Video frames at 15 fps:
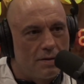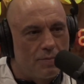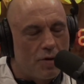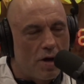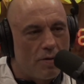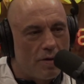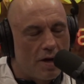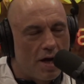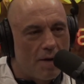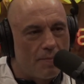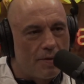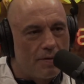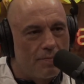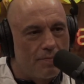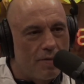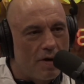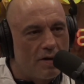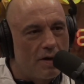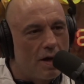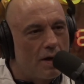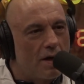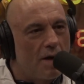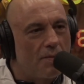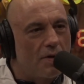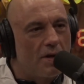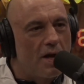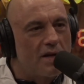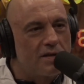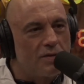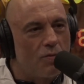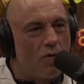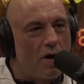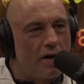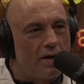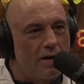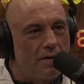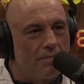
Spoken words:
Probably what happened. Probably got a couple glasses of wine in him.